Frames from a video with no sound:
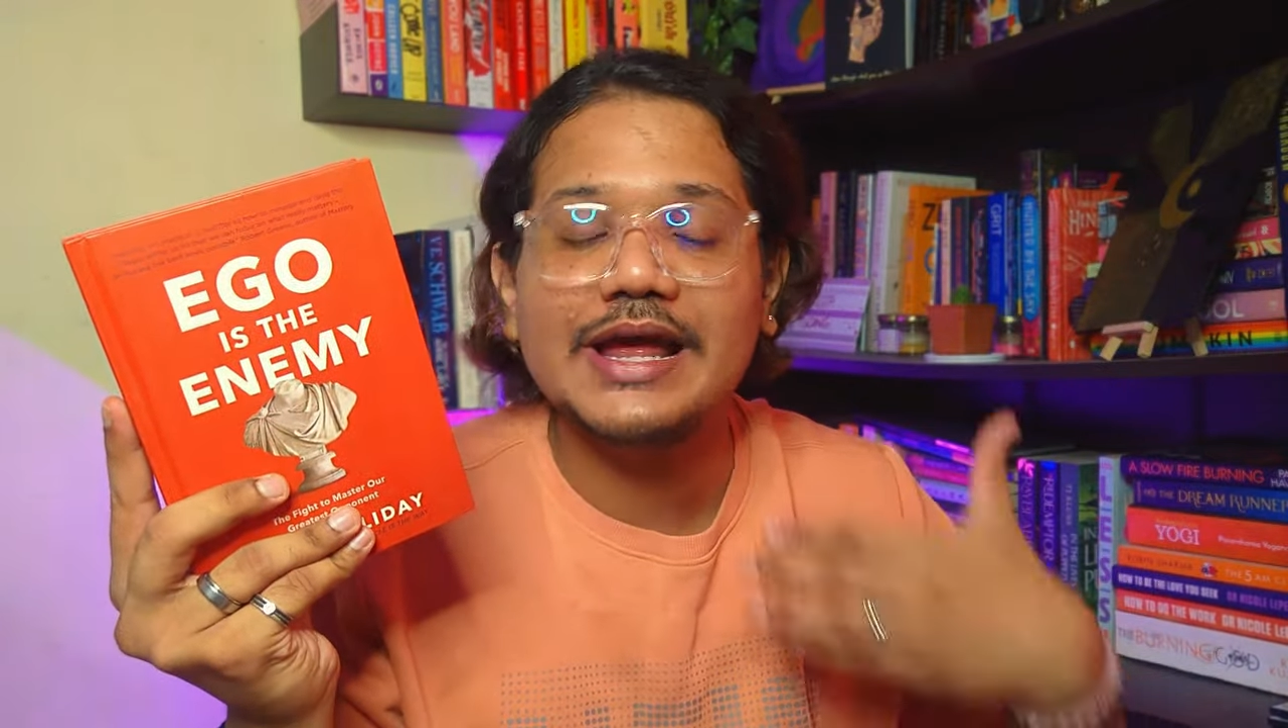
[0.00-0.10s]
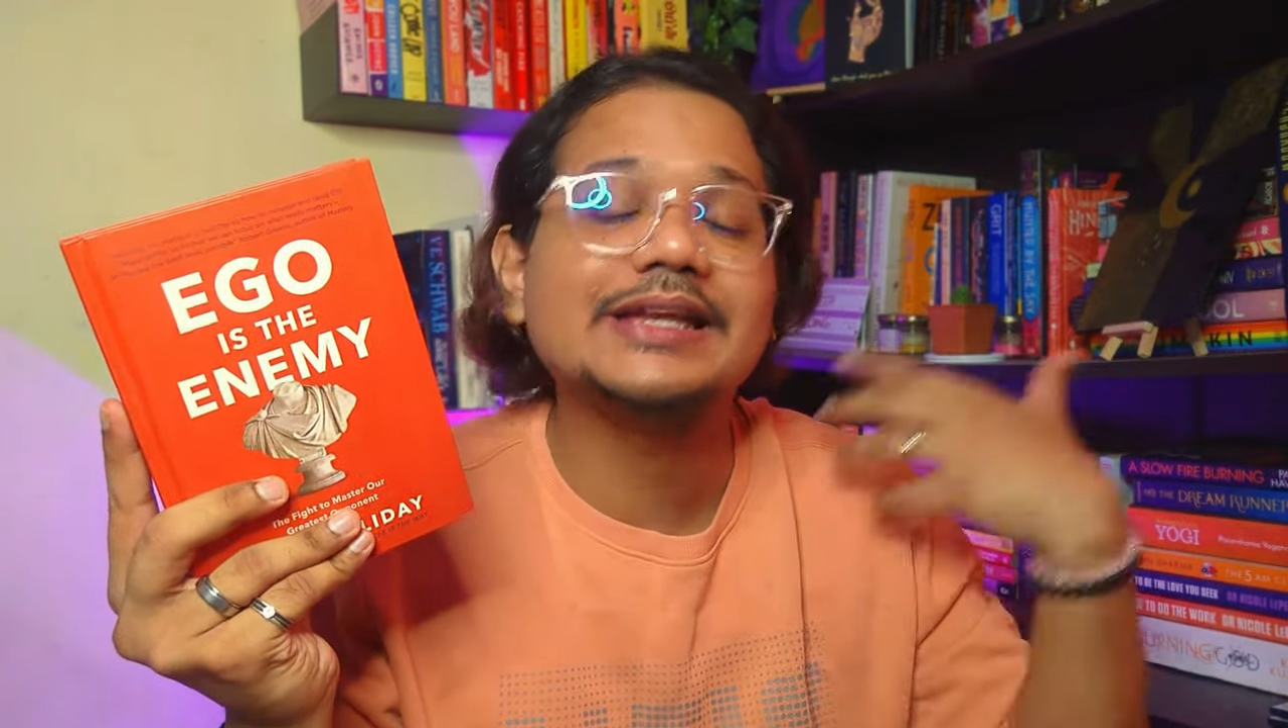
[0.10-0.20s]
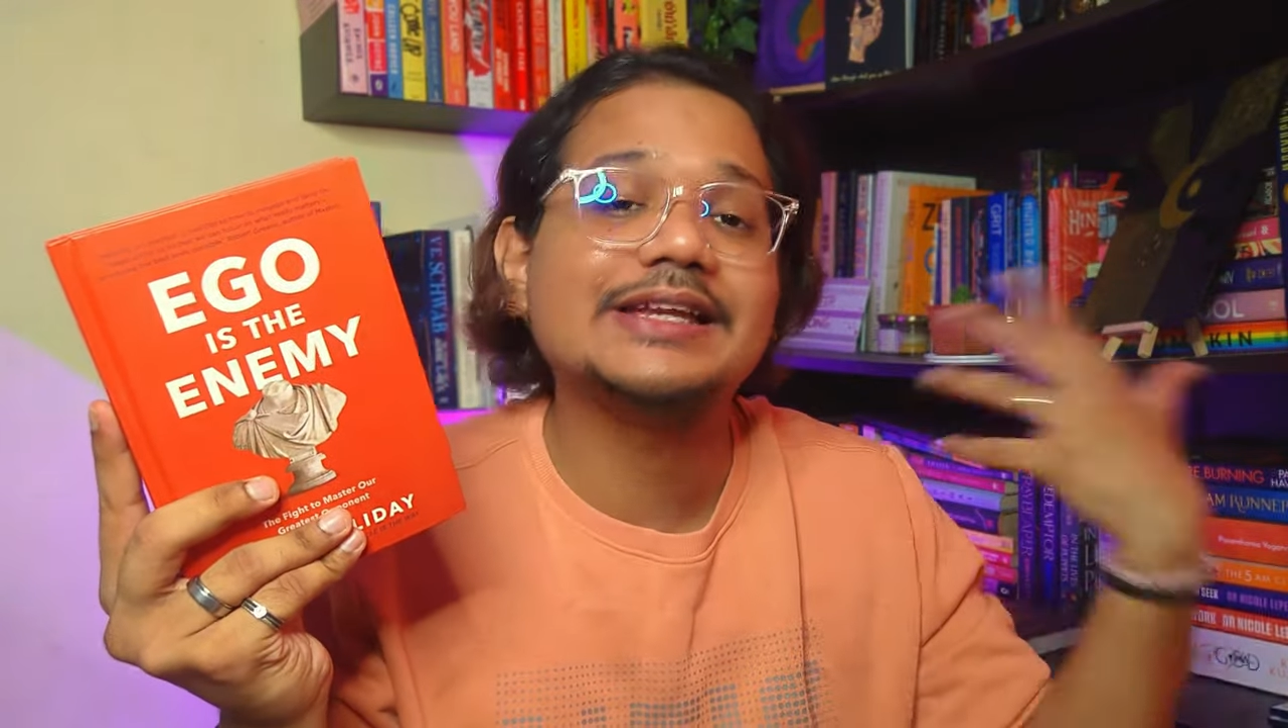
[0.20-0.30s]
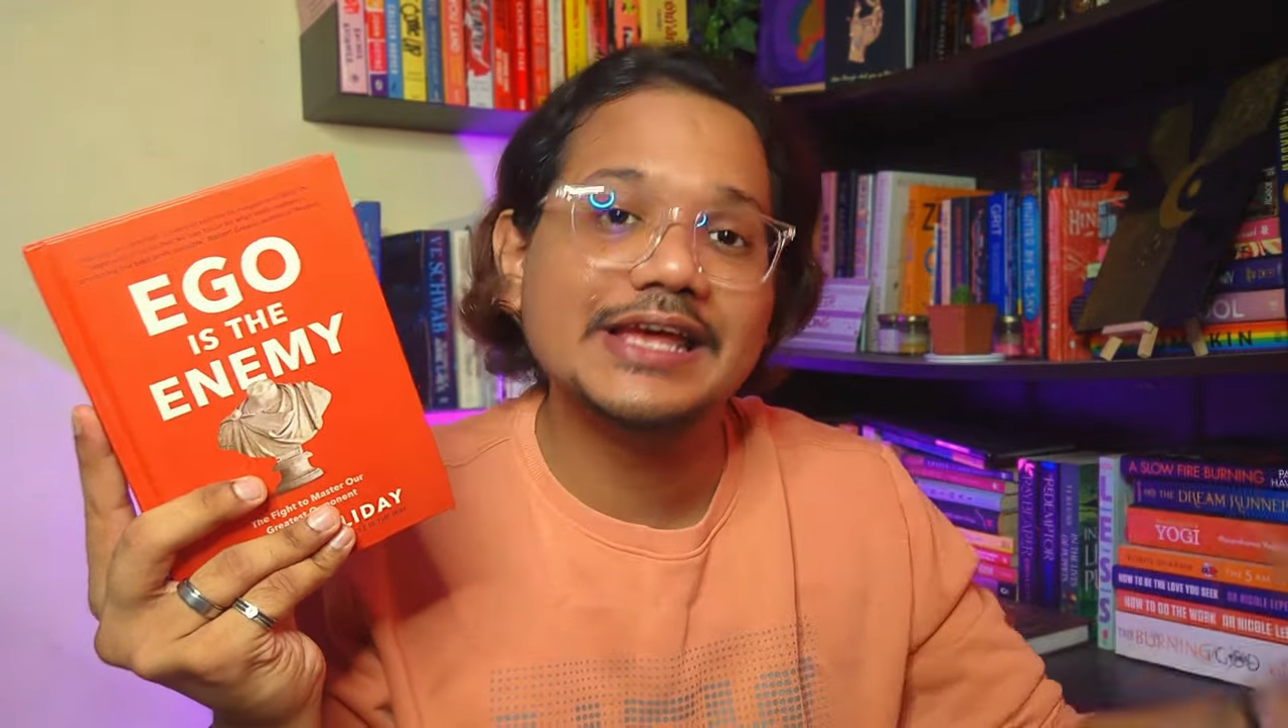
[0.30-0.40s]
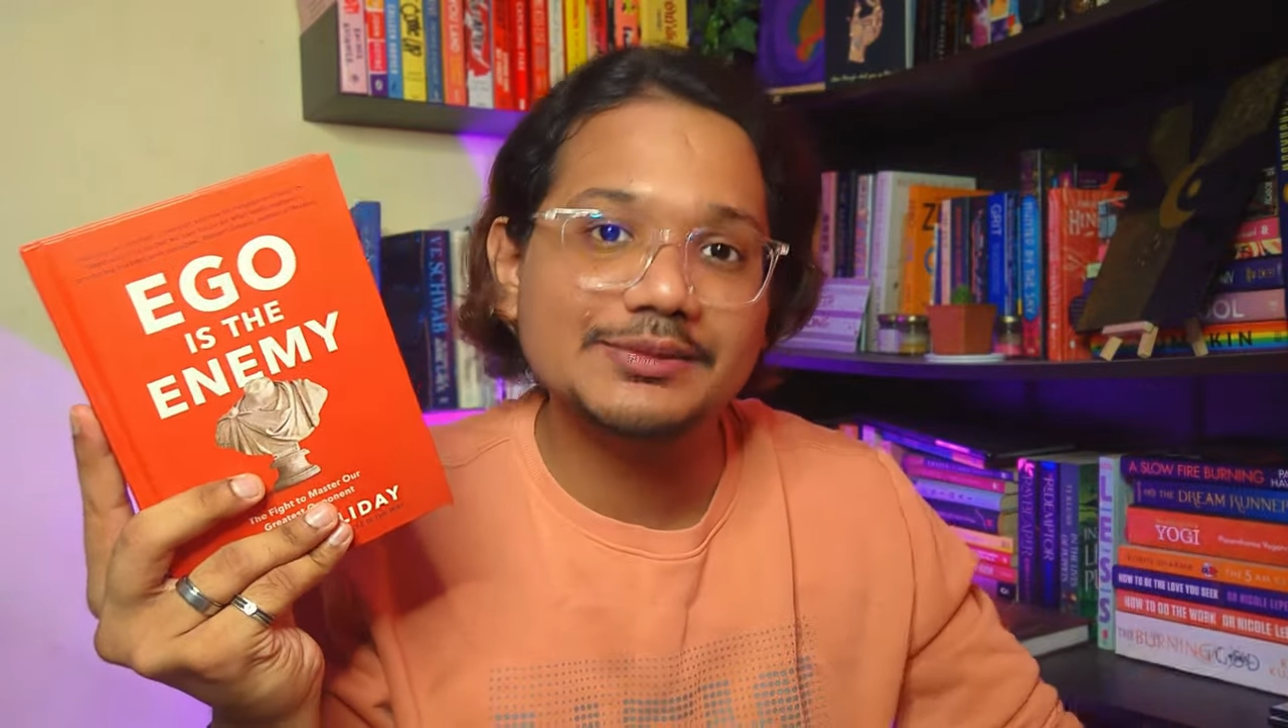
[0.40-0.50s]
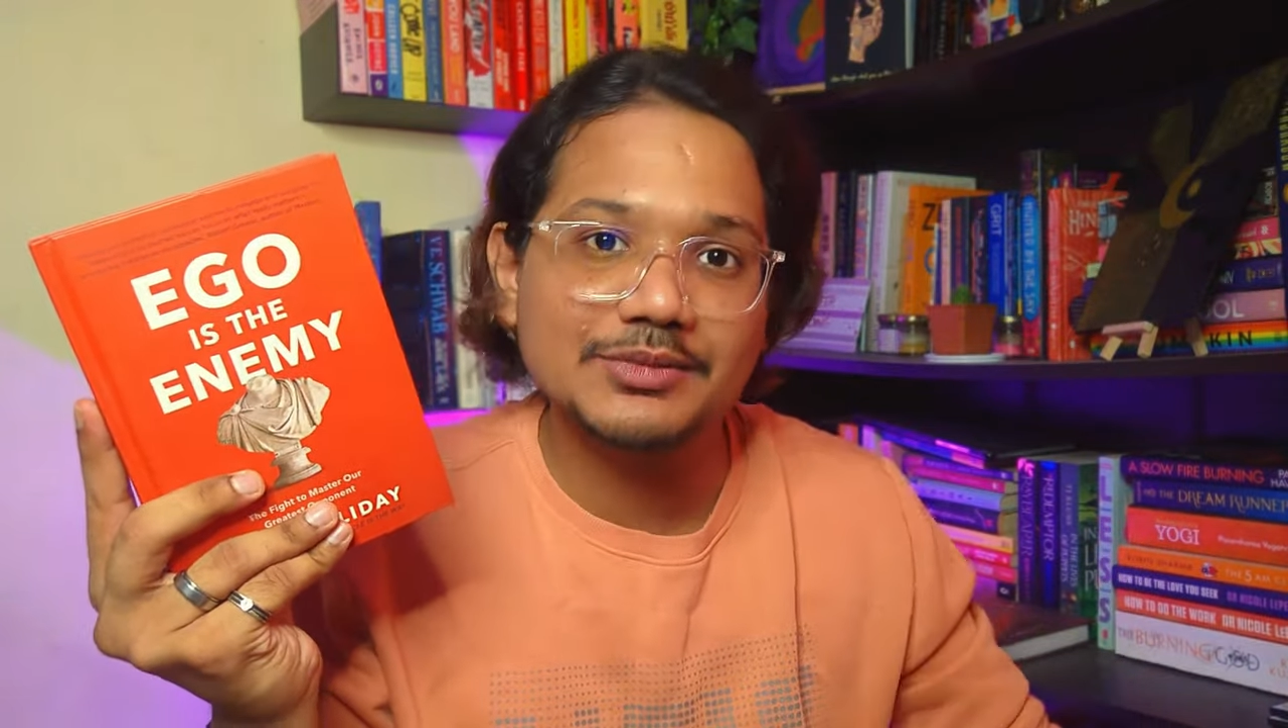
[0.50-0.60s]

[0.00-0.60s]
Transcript: and gain